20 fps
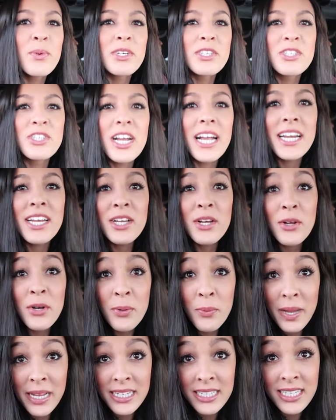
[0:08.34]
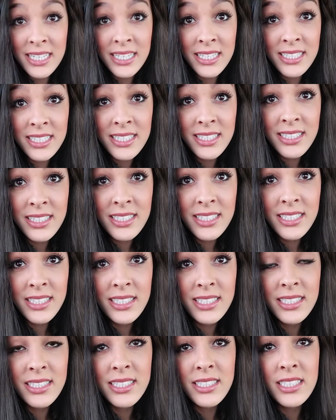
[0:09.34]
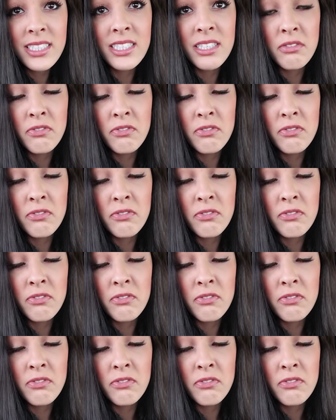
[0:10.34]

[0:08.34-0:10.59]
we're trying to go to Wendy's. Holy shit.